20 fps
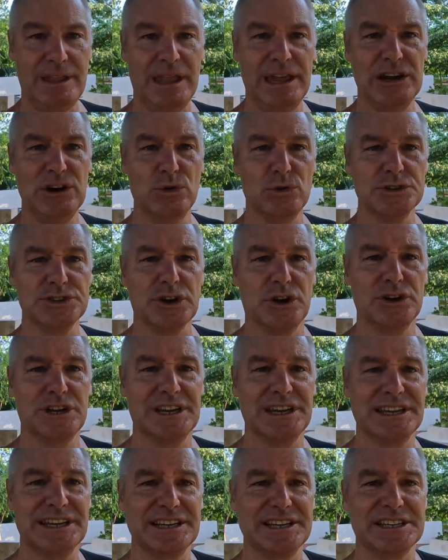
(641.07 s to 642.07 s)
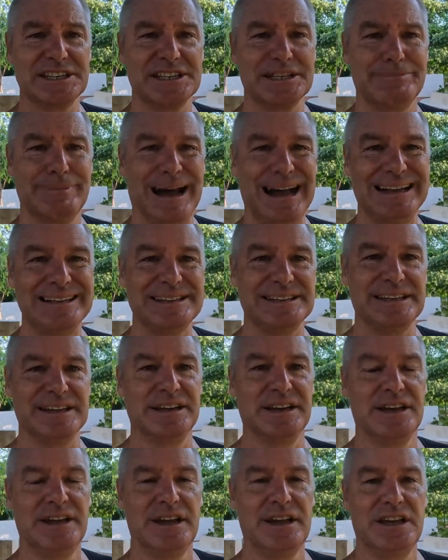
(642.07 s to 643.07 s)
and also kicking smarter
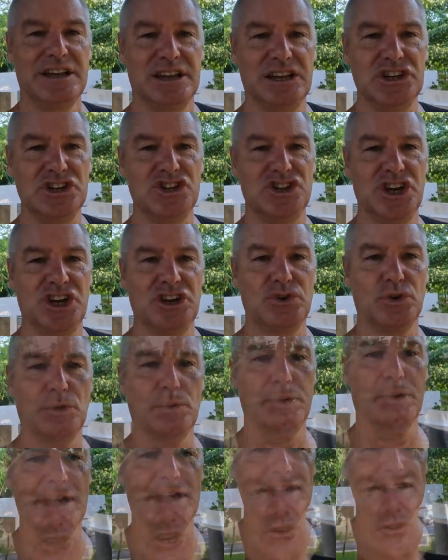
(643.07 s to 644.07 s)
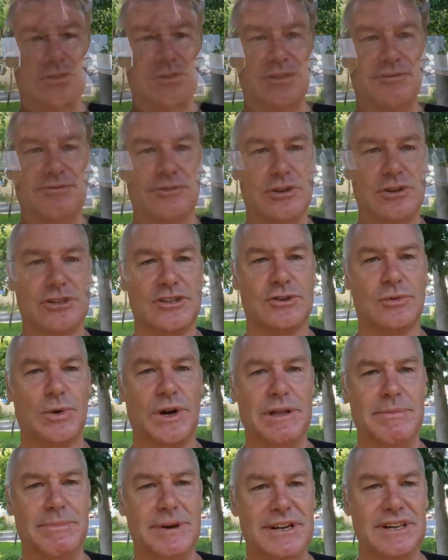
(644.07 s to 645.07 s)
in general play. So the first
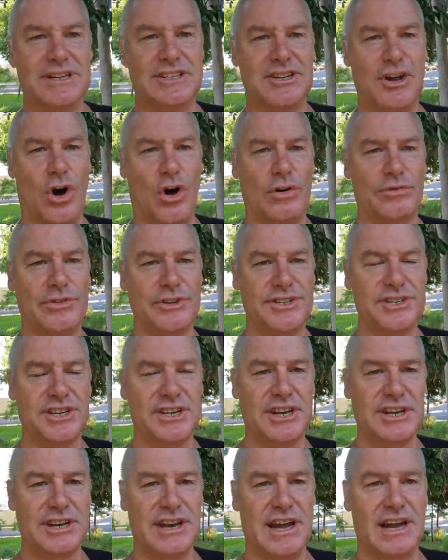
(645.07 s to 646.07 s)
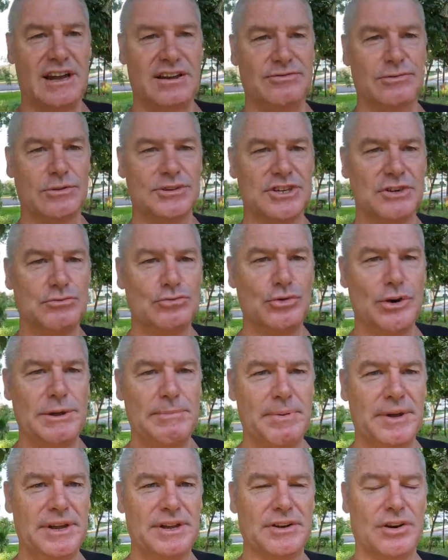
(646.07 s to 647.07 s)
20 minutes of the second half was a
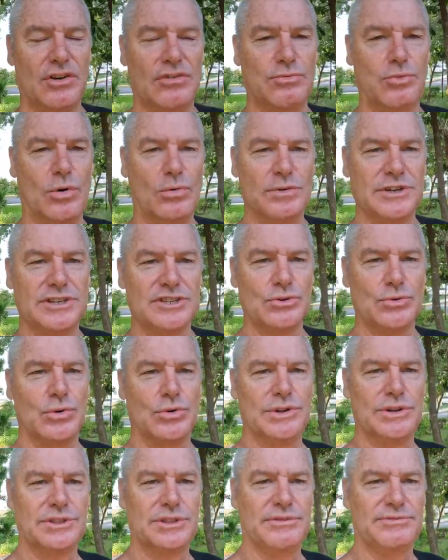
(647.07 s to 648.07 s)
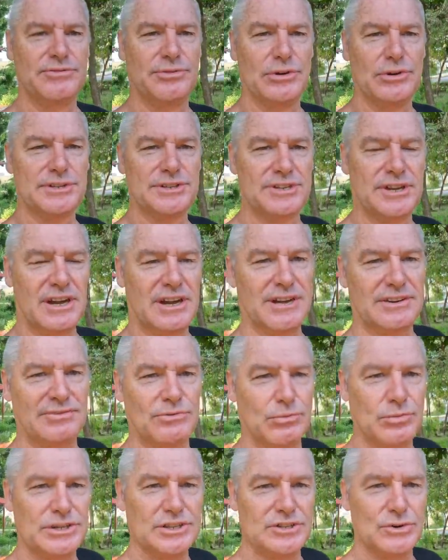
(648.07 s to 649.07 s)
repeat of what we saw in the first
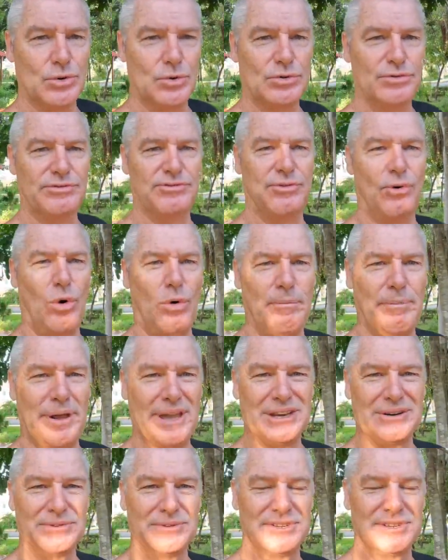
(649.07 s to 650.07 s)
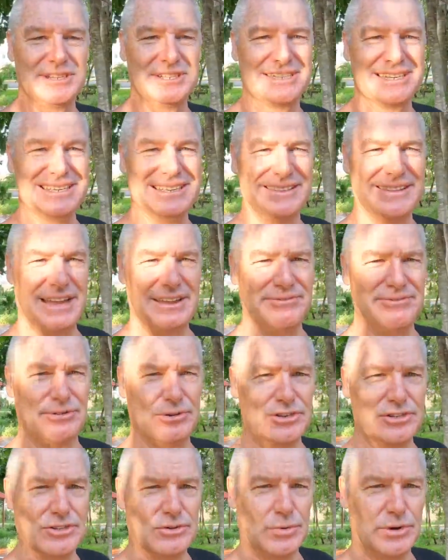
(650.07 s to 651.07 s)
half. We saw 4 penalties in that
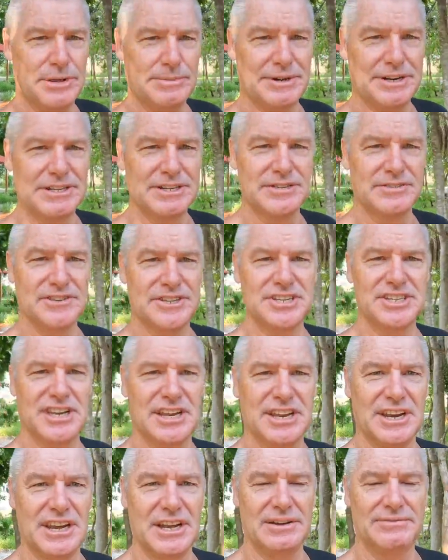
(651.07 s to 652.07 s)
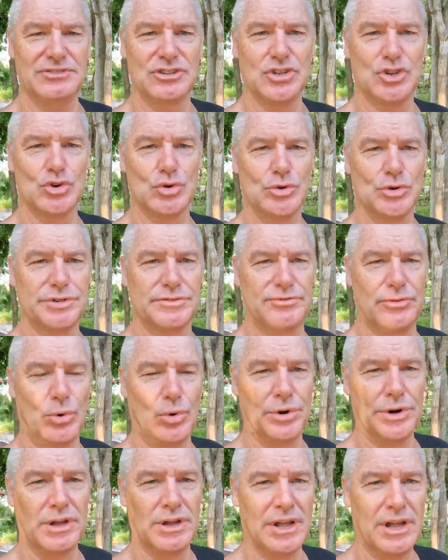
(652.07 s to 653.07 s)
first 20 minutes of the second half to George
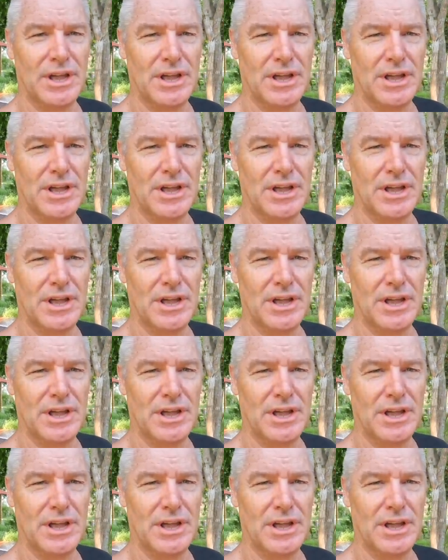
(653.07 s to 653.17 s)
Ford.